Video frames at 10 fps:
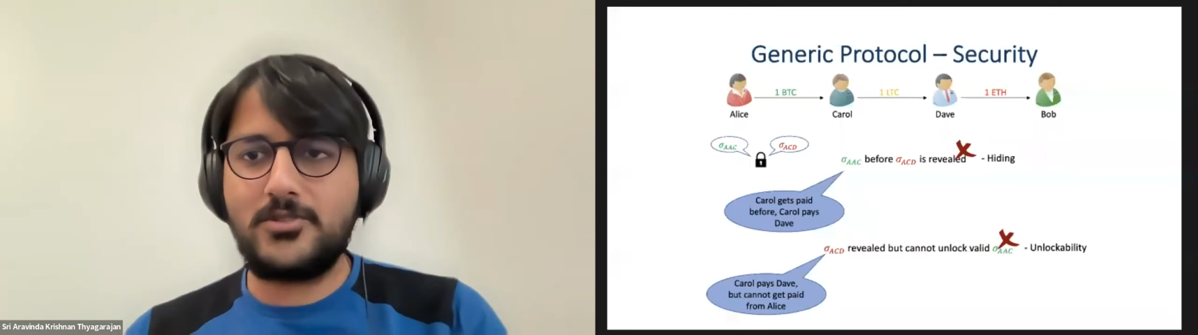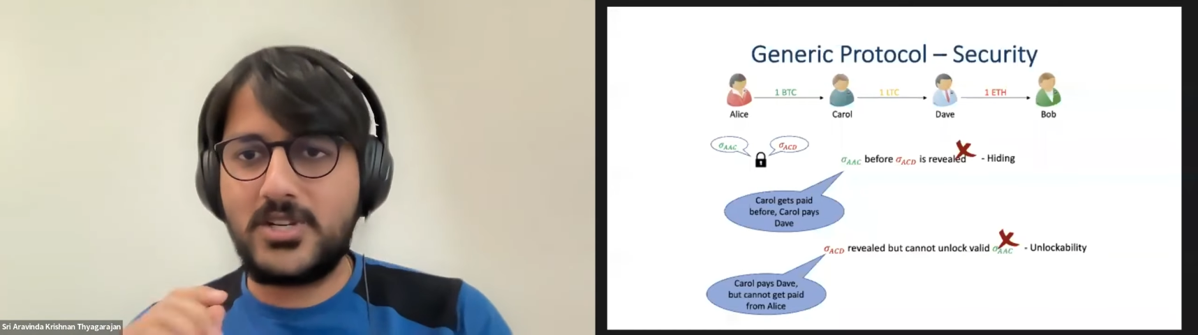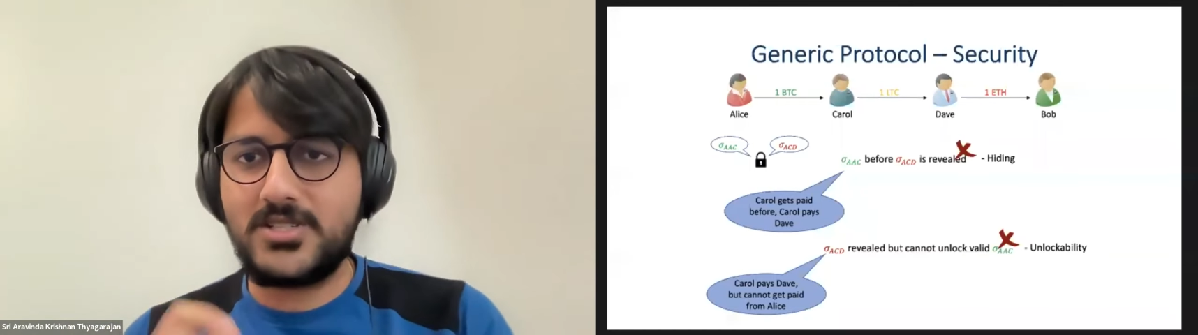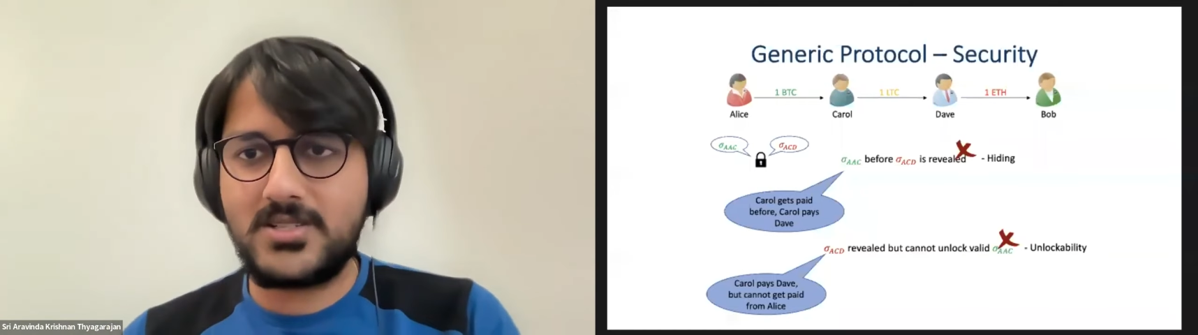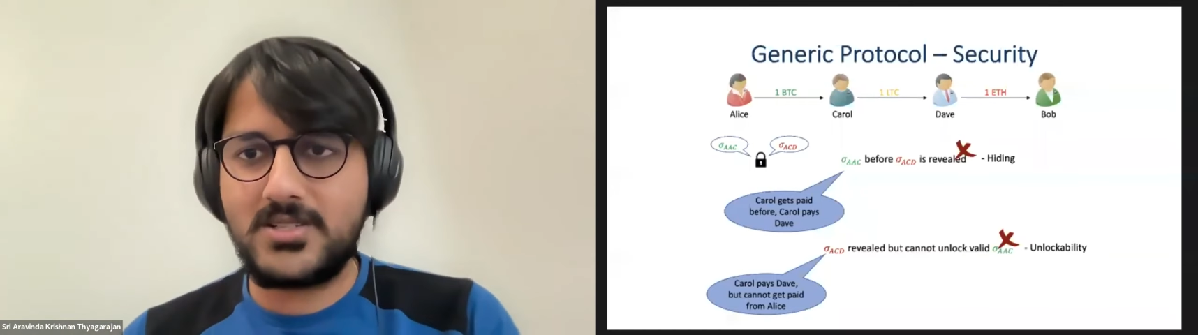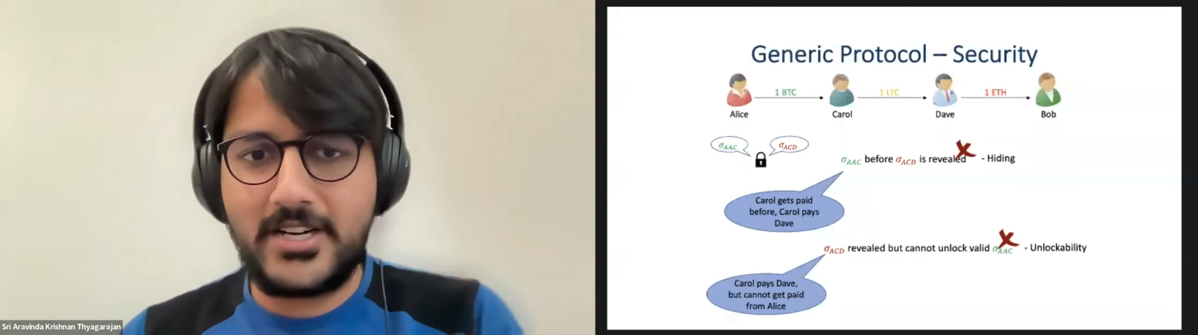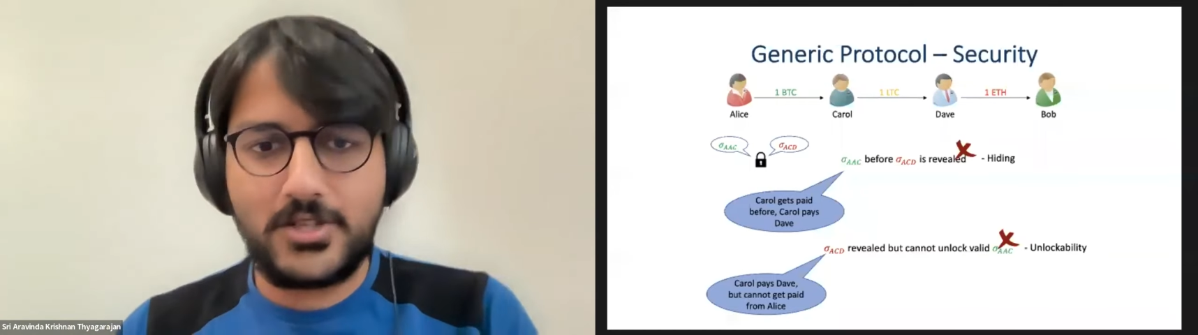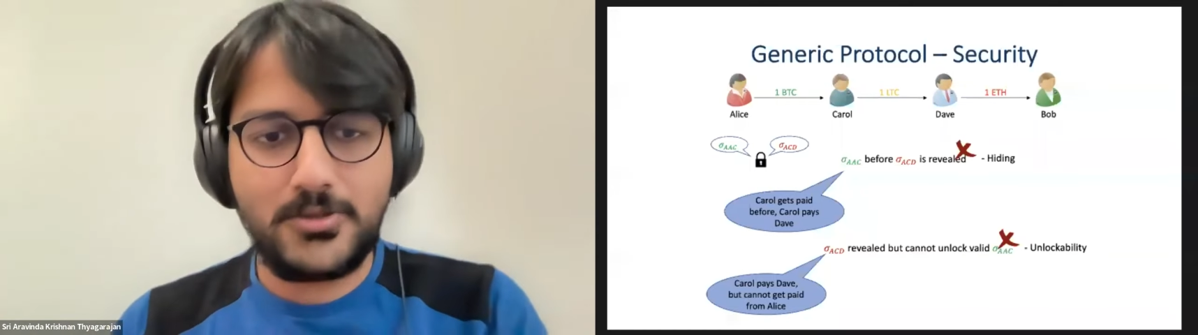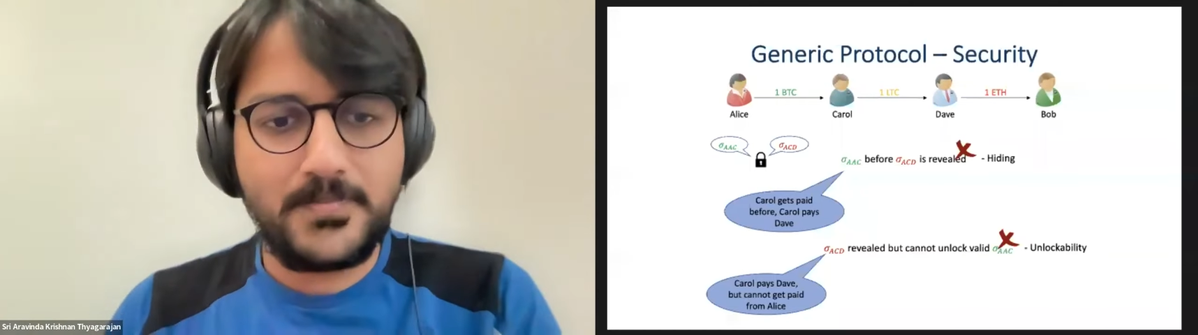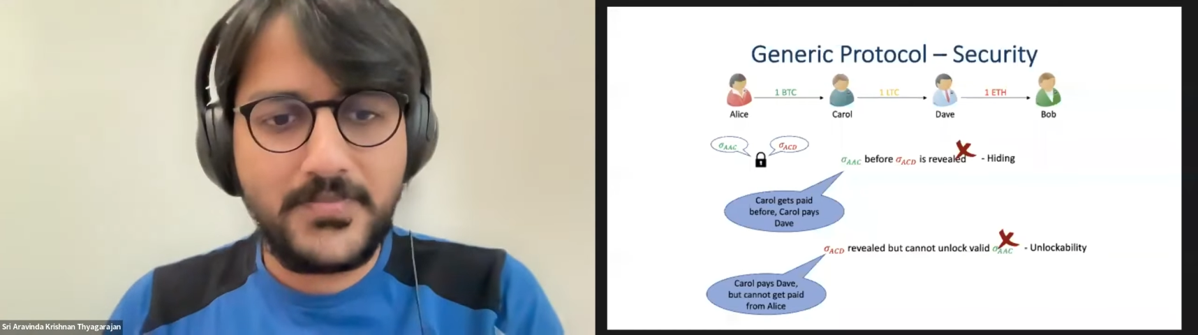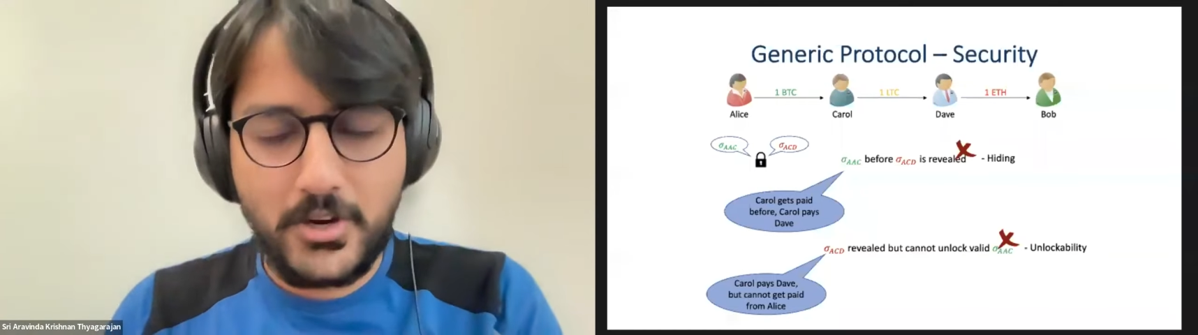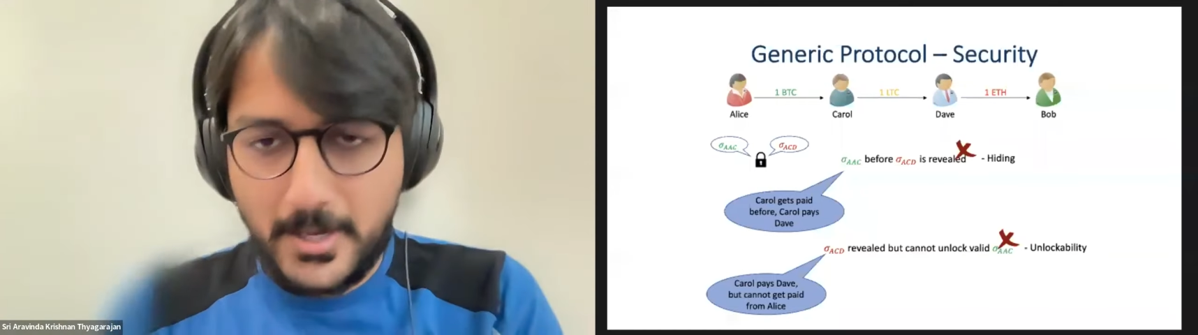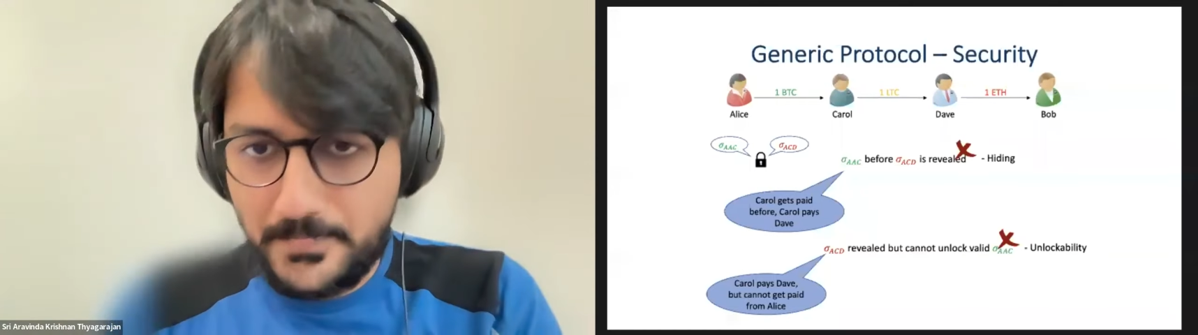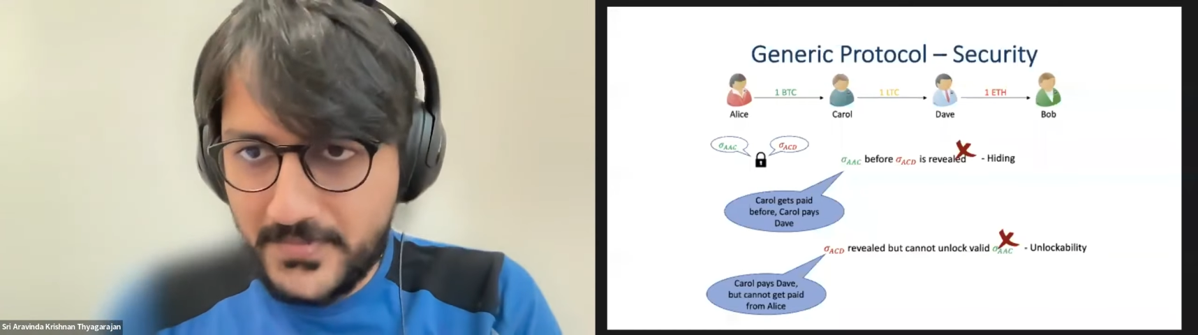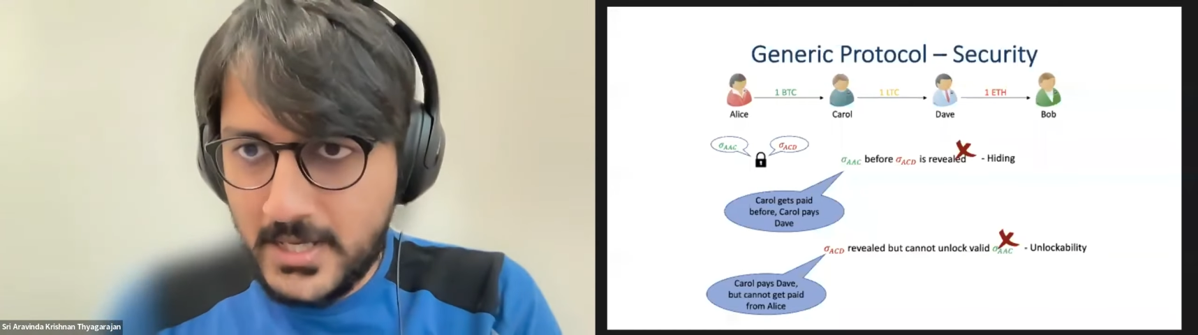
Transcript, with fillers: questions later too. Okay,